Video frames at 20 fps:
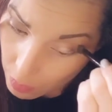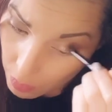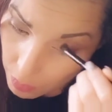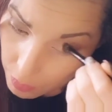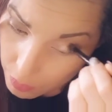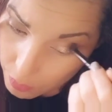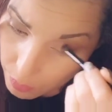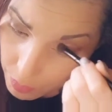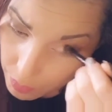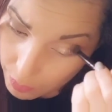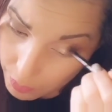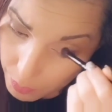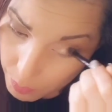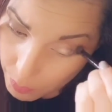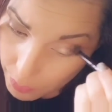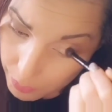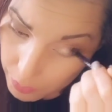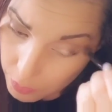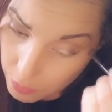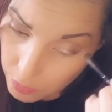And you kind of
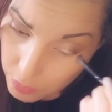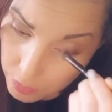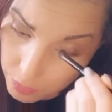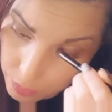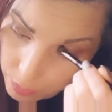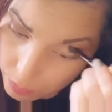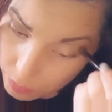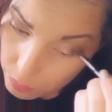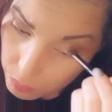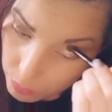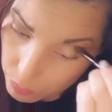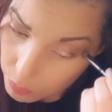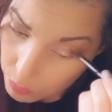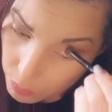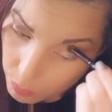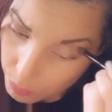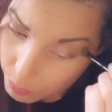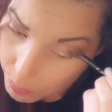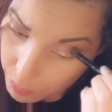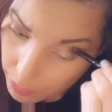want to just
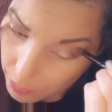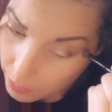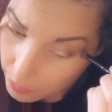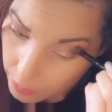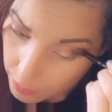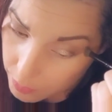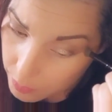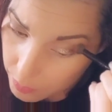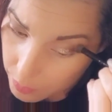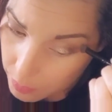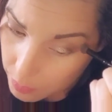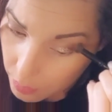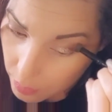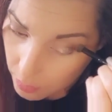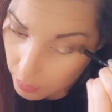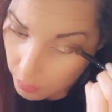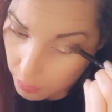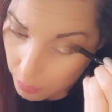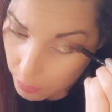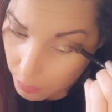blend
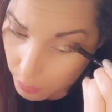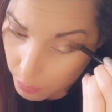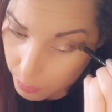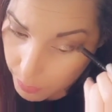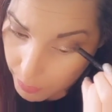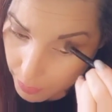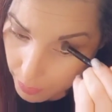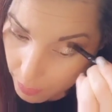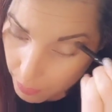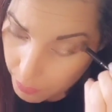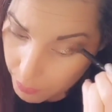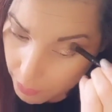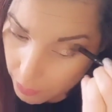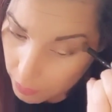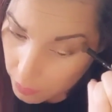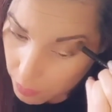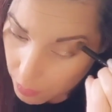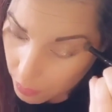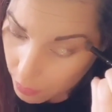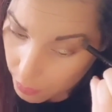a little bit
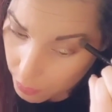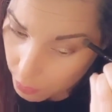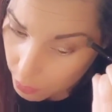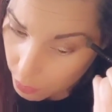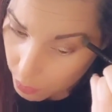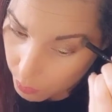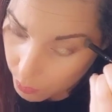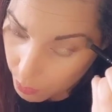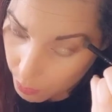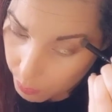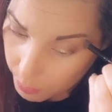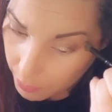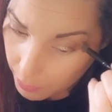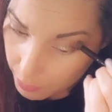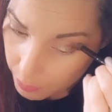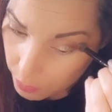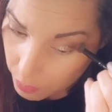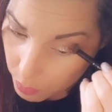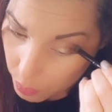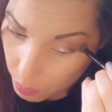everything together. You don't want to
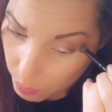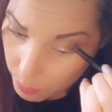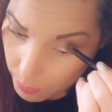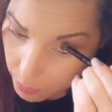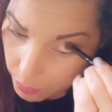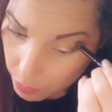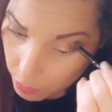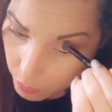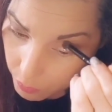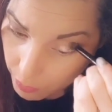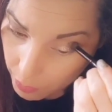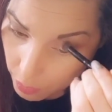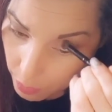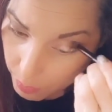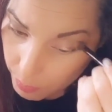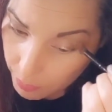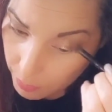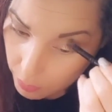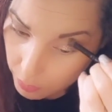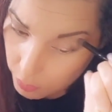blend too much over here
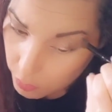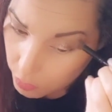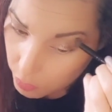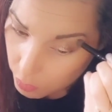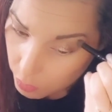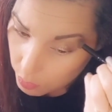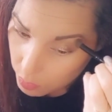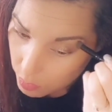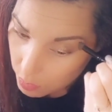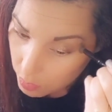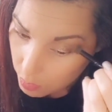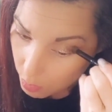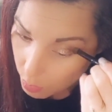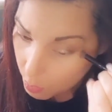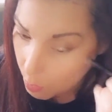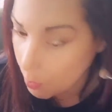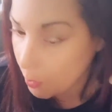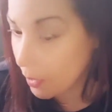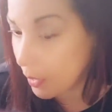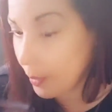because you
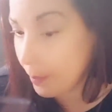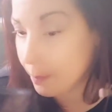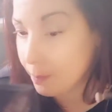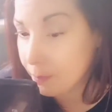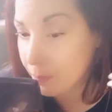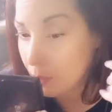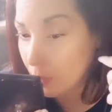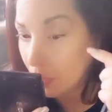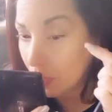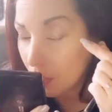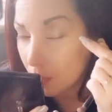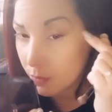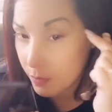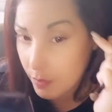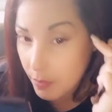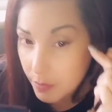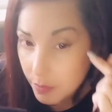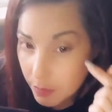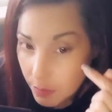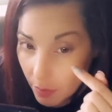still want
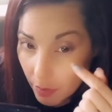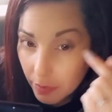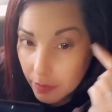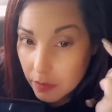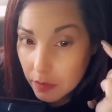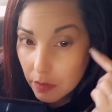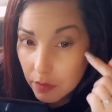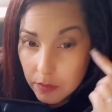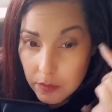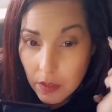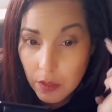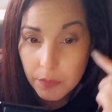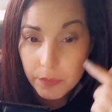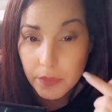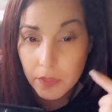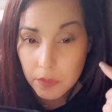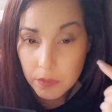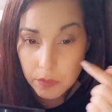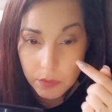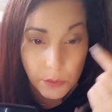the darkness of
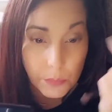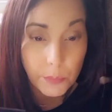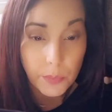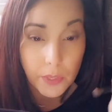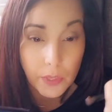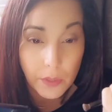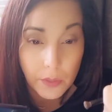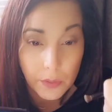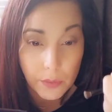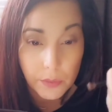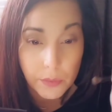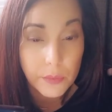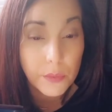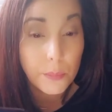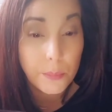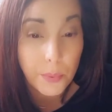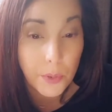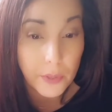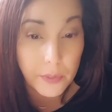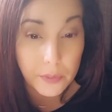this to be the
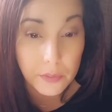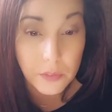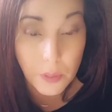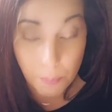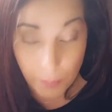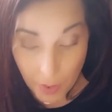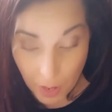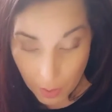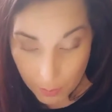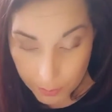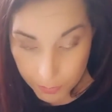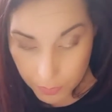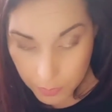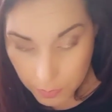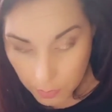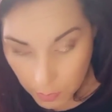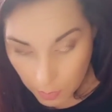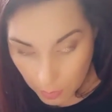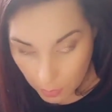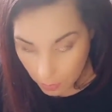part that
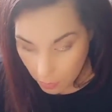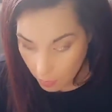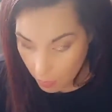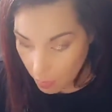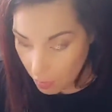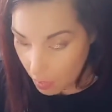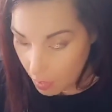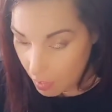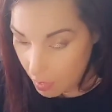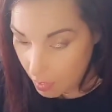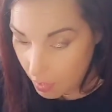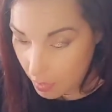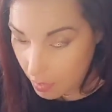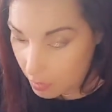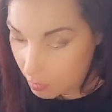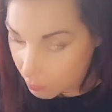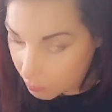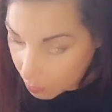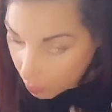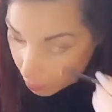pops.
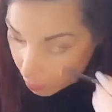And of